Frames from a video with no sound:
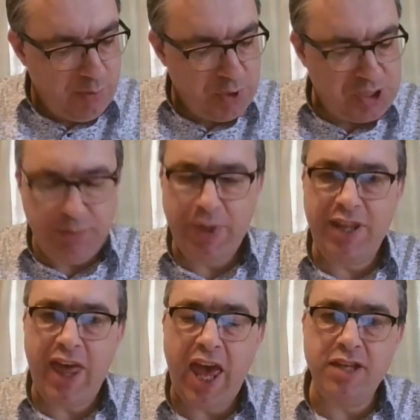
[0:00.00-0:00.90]
was to be
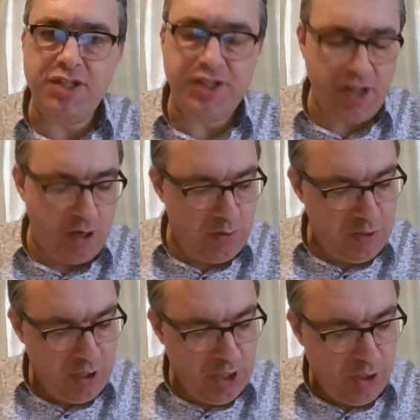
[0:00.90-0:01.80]
the
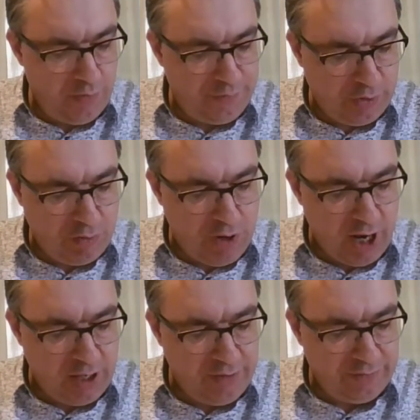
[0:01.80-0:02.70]
headstone of the
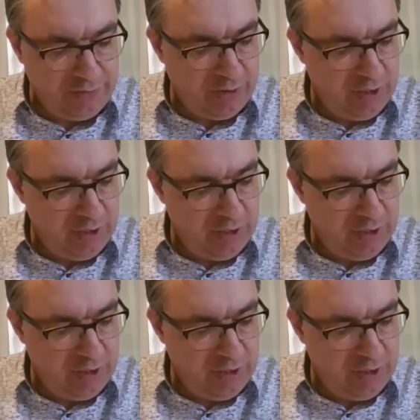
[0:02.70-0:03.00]
grave,